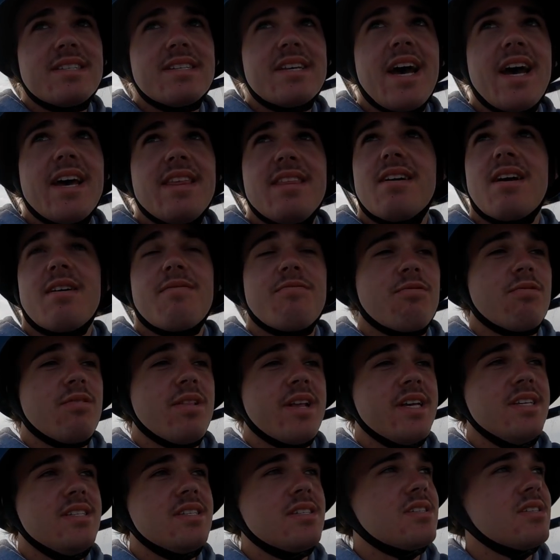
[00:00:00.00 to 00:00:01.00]
say that I've
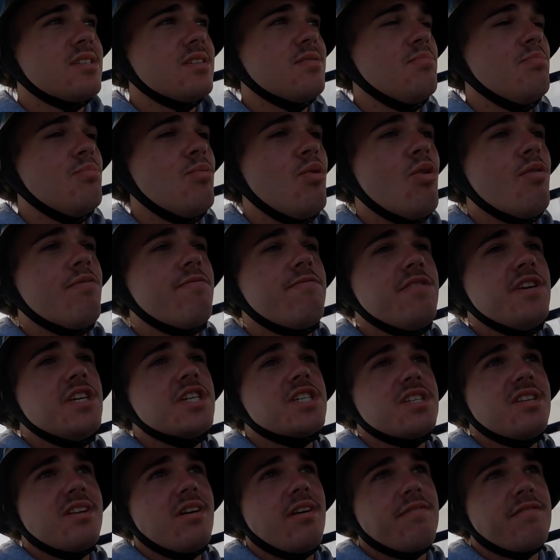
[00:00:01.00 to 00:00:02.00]
released more
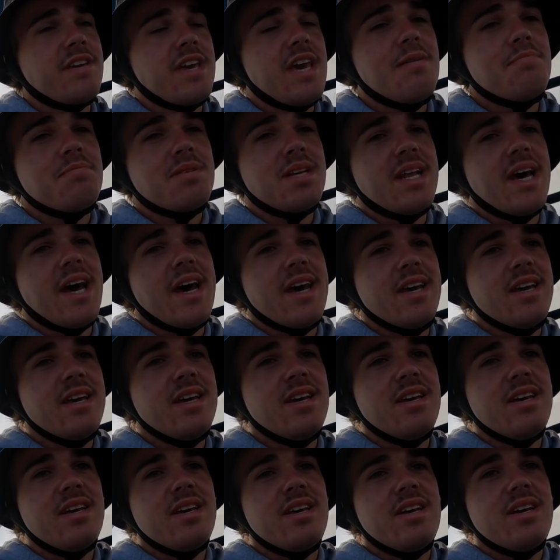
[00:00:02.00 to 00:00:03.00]
fish than I've kept today,
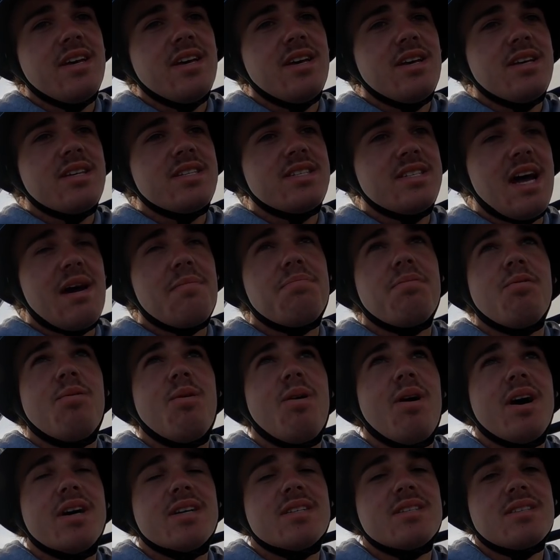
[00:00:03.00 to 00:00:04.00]
snapper
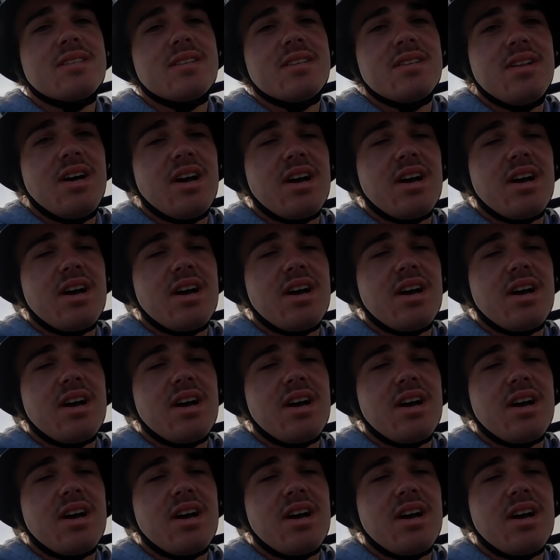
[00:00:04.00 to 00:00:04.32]
wise.